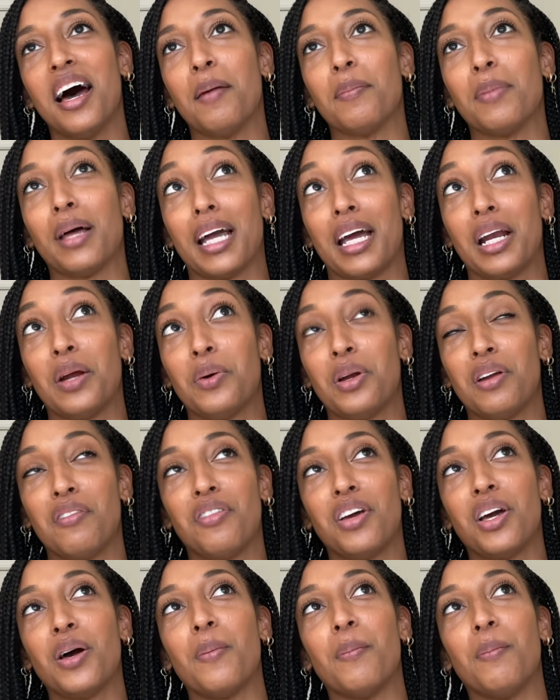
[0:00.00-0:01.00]
I'm like, I don't want to
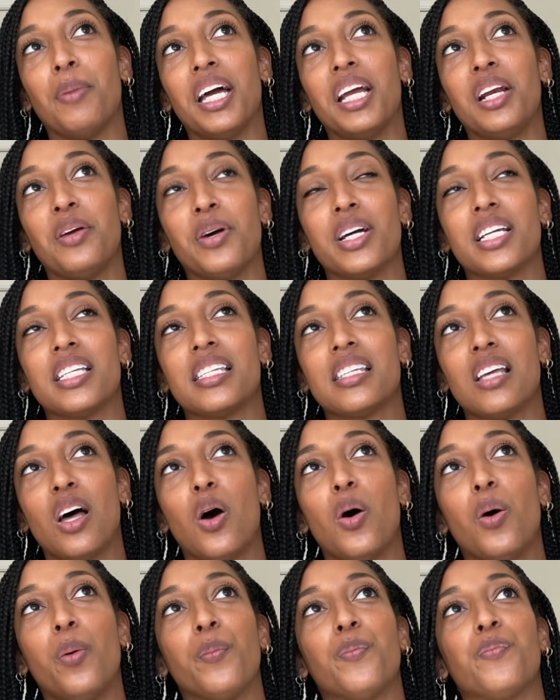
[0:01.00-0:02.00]
film. But anyway,
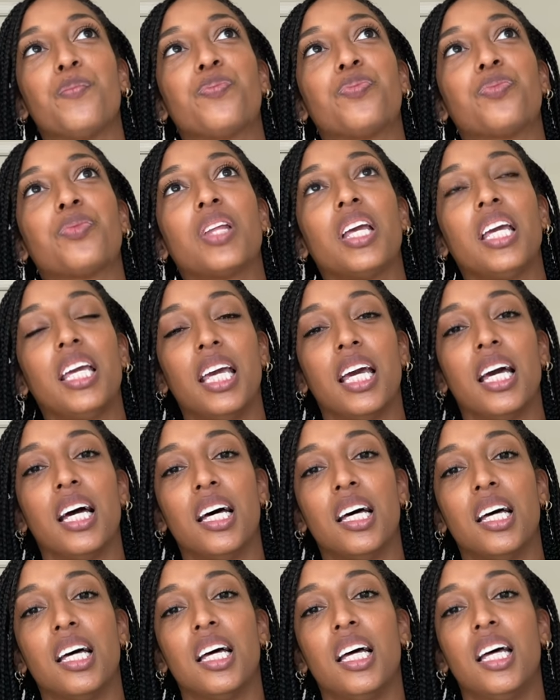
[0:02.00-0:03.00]
so yeah.
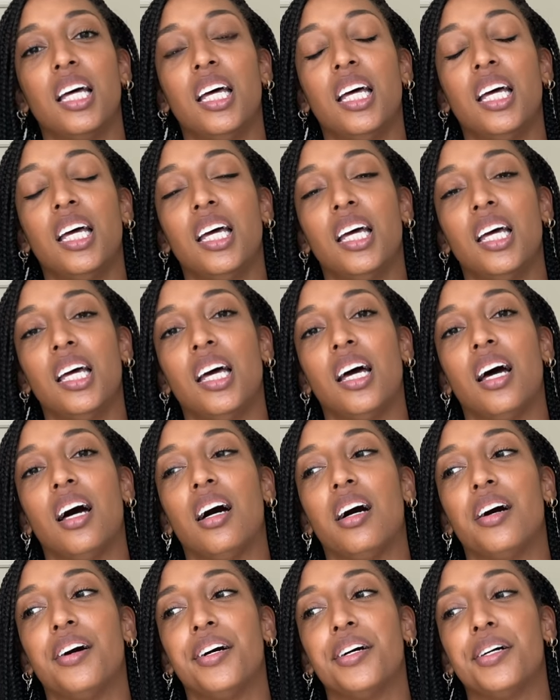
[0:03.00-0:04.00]

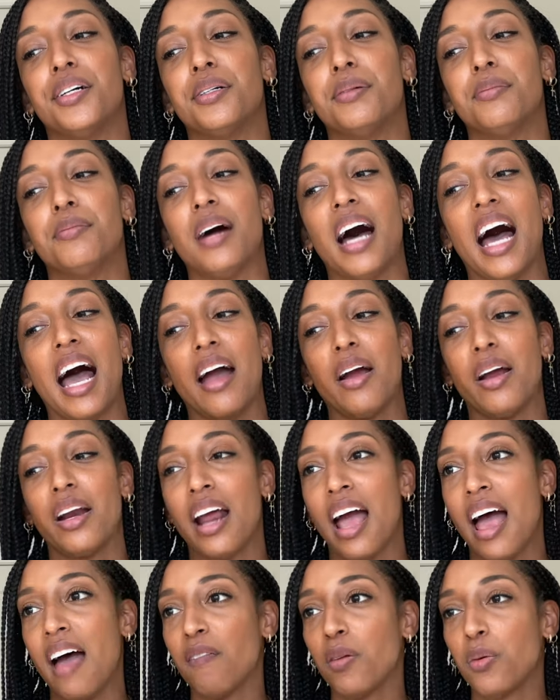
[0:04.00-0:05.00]
Um, I
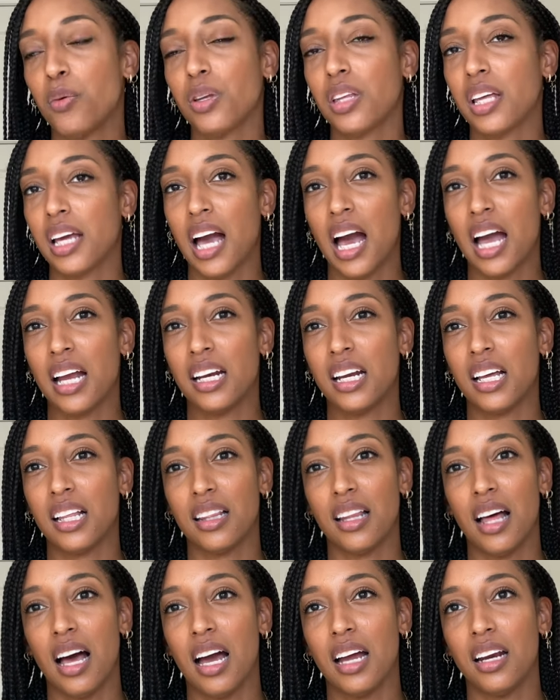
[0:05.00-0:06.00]
haven't really gotten a
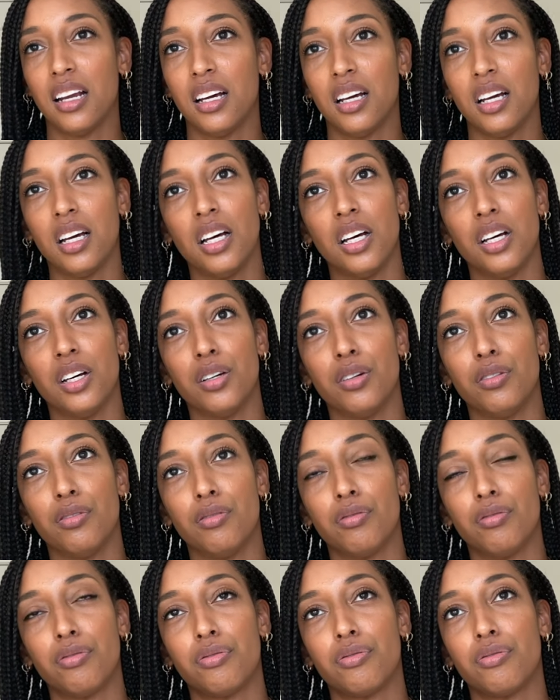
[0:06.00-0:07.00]
lot of
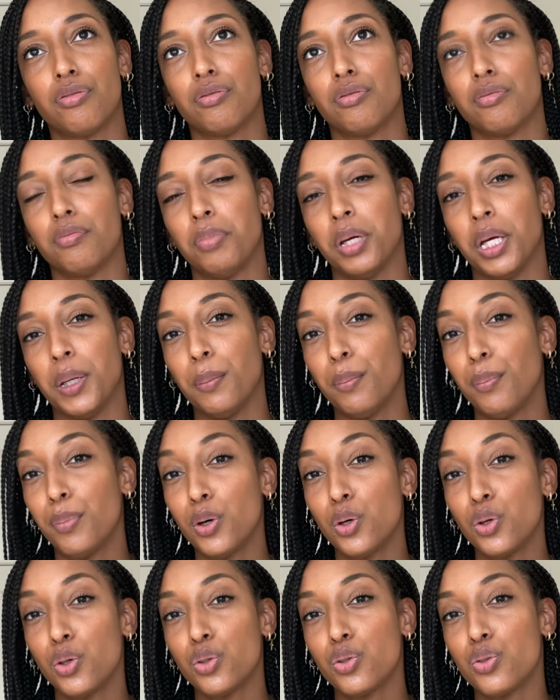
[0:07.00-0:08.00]

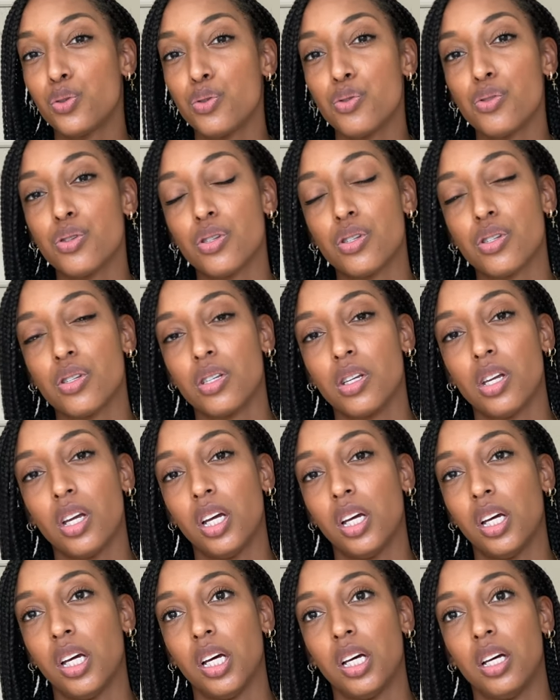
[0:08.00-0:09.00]
pimples
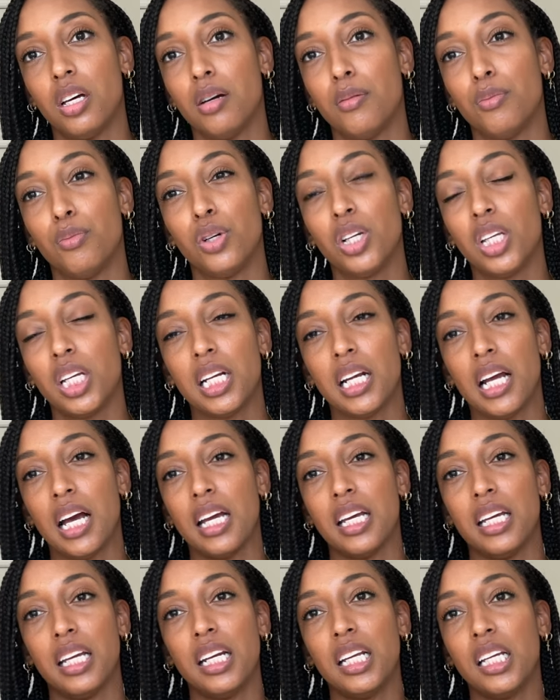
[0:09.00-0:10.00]
um, really not
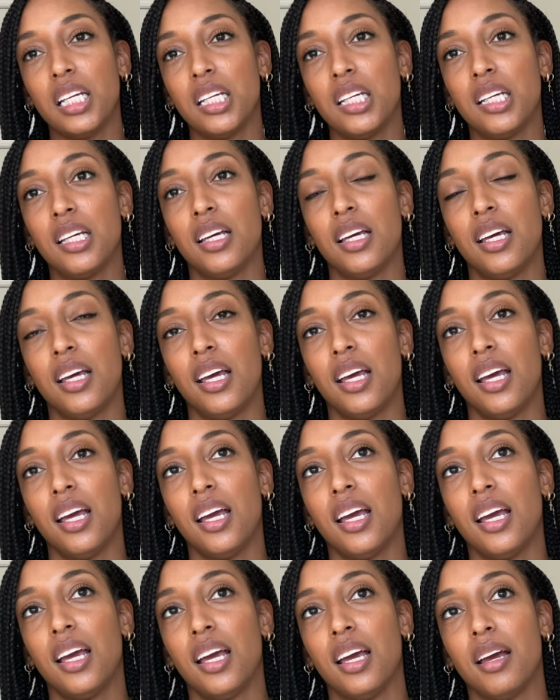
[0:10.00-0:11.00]
any
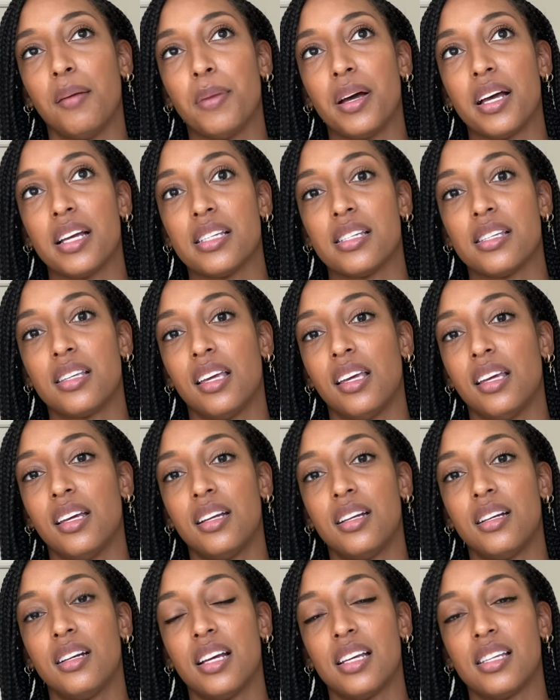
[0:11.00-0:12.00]
and my
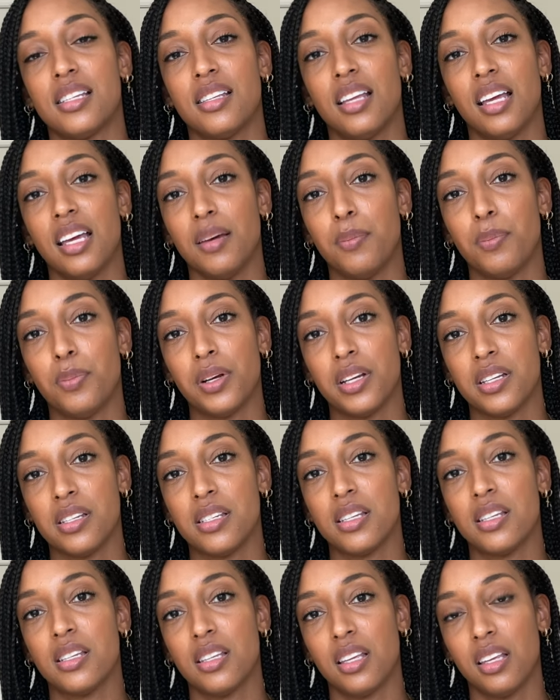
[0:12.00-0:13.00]
skin has stayed
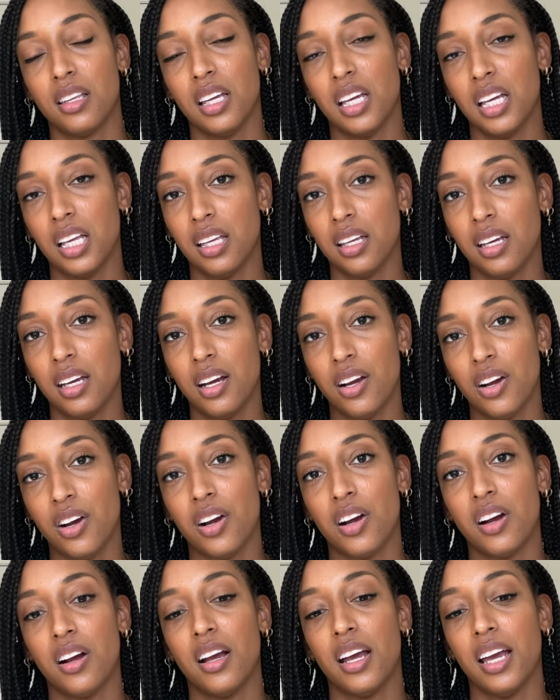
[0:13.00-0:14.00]
consistently
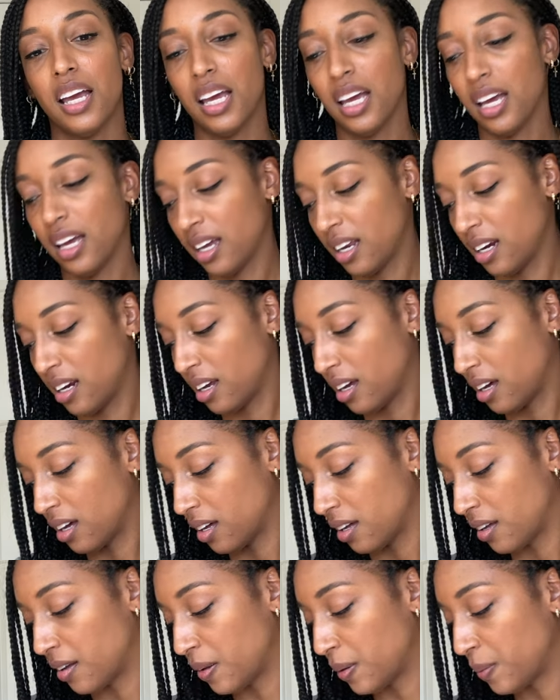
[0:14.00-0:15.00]
clear and
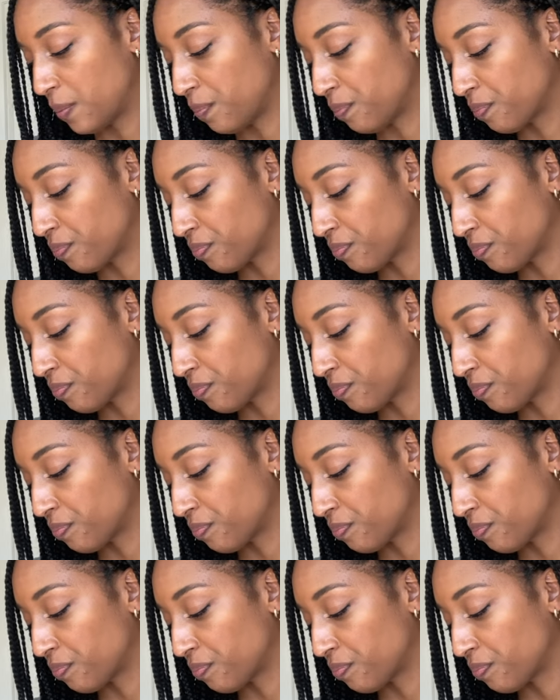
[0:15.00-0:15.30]
um,